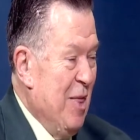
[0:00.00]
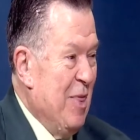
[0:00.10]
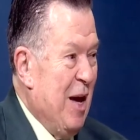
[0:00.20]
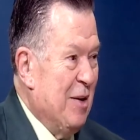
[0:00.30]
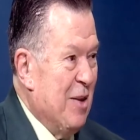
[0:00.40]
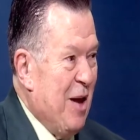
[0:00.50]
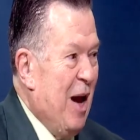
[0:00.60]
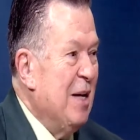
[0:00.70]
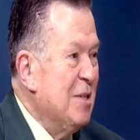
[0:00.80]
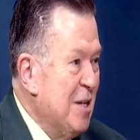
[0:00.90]
that
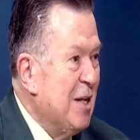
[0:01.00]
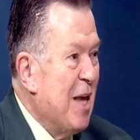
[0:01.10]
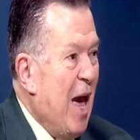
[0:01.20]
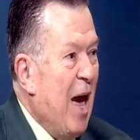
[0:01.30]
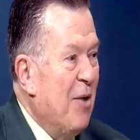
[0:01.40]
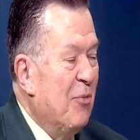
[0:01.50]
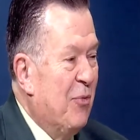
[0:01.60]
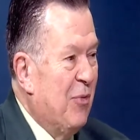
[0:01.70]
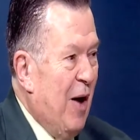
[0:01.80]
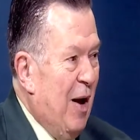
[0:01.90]
I did
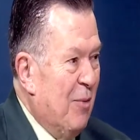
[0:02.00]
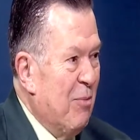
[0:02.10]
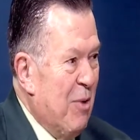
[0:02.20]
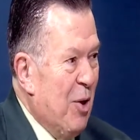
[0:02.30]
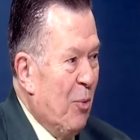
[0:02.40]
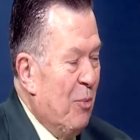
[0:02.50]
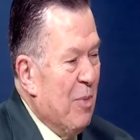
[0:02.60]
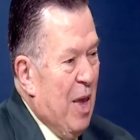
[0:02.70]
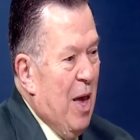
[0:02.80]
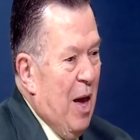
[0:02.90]
have,
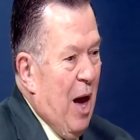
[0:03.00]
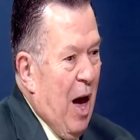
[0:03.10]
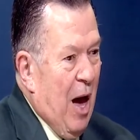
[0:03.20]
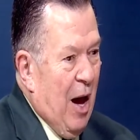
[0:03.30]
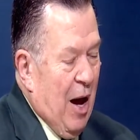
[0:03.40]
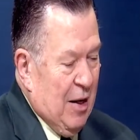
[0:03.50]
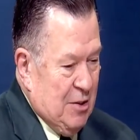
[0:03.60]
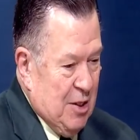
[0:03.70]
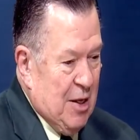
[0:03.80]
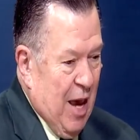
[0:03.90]
I
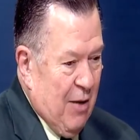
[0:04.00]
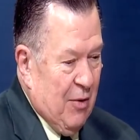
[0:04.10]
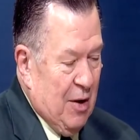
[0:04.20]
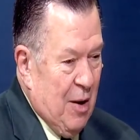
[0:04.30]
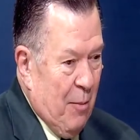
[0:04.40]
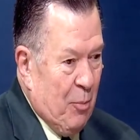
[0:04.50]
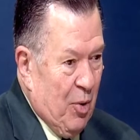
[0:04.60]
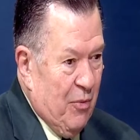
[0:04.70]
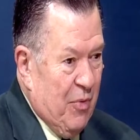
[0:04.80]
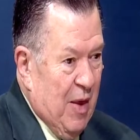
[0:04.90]
did have a
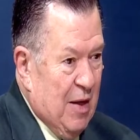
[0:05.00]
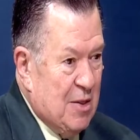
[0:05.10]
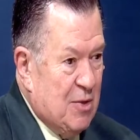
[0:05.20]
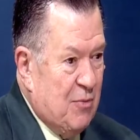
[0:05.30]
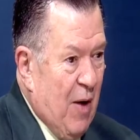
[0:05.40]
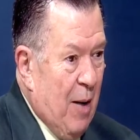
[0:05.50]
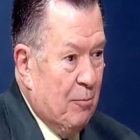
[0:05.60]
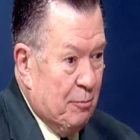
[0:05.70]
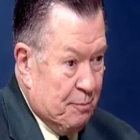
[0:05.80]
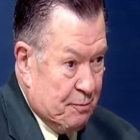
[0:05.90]
number of things
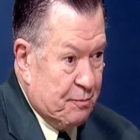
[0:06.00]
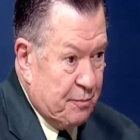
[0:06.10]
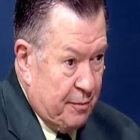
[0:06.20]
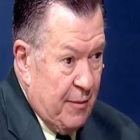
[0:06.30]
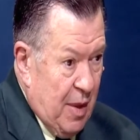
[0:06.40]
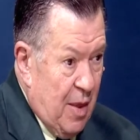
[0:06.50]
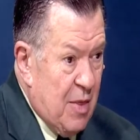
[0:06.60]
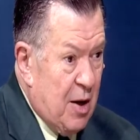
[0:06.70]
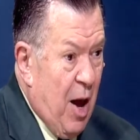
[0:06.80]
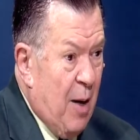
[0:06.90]
from
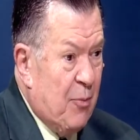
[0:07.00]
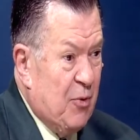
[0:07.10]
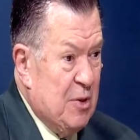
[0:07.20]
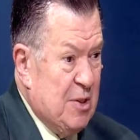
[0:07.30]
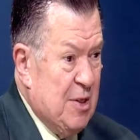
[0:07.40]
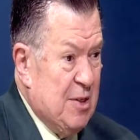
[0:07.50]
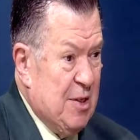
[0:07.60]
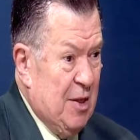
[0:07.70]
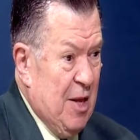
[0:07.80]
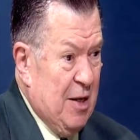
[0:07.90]
the
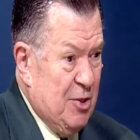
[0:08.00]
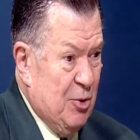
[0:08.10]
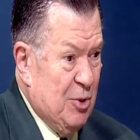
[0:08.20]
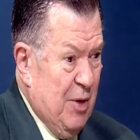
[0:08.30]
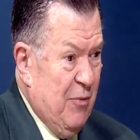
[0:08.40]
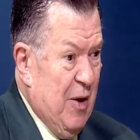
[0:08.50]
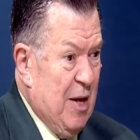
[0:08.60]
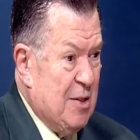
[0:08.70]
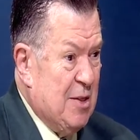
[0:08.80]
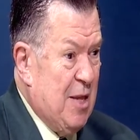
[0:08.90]
conferences and like
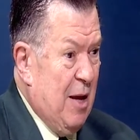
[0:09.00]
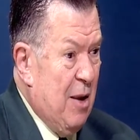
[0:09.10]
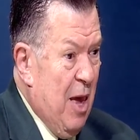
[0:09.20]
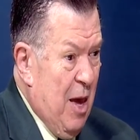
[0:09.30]
certificates that